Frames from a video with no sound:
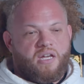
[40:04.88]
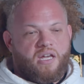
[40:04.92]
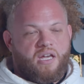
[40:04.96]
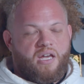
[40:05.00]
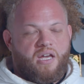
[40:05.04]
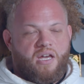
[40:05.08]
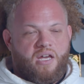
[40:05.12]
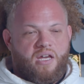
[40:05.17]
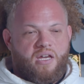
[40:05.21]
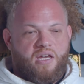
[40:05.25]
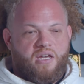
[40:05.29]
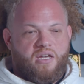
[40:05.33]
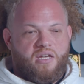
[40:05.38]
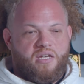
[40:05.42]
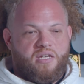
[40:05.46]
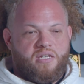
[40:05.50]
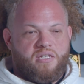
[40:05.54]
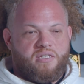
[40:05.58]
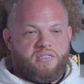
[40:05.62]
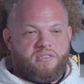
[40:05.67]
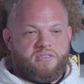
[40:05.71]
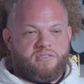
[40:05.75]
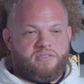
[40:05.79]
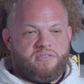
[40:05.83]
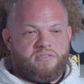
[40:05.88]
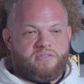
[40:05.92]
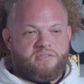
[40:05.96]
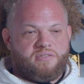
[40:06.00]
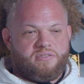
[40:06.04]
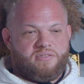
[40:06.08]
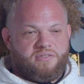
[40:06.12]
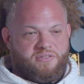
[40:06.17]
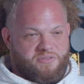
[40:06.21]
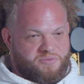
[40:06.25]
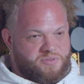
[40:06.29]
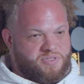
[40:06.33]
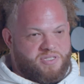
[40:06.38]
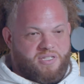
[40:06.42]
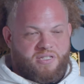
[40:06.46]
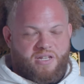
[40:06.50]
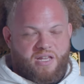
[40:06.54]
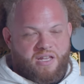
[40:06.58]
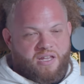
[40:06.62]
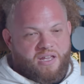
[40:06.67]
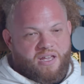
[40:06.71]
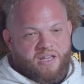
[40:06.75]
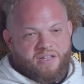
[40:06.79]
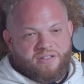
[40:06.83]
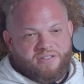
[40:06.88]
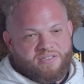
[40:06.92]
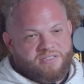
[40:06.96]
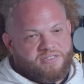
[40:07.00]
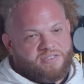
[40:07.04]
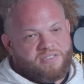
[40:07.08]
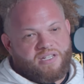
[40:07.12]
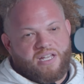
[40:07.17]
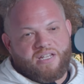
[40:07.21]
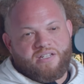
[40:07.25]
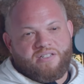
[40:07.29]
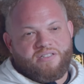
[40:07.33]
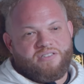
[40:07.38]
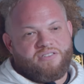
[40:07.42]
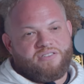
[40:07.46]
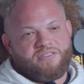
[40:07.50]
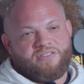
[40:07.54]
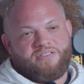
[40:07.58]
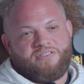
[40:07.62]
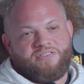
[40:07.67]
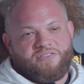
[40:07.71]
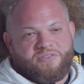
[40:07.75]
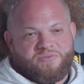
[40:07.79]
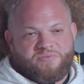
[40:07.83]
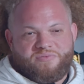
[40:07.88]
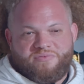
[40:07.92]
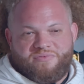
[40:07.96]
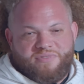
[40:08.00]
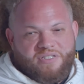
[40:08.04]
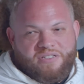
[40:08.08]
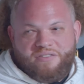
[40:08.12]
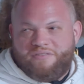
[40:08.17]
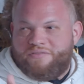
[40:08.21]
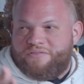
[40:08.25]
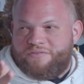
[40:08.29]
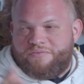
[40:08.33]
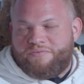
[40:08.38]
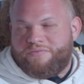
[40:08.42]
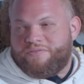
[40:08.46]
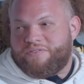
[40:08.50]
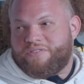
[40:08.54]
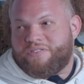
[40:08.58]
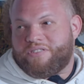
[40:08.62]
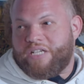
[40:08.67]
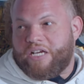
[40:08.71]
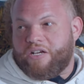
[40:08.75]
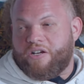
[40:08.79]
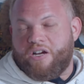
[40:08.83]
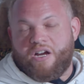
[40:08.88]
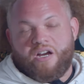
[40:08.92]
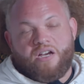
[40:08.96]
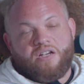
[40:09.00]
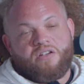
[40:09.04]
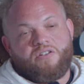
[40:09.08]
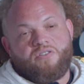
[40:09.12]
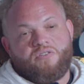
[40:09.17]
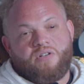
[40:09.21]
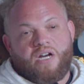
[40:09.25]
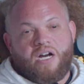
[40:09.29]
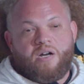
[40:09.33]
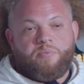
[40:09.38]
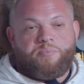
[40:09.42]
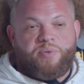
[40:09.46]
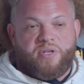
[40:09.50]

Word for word: And you know what I'm saying? They had just like, look, you know, they was like, all right, cool, I'll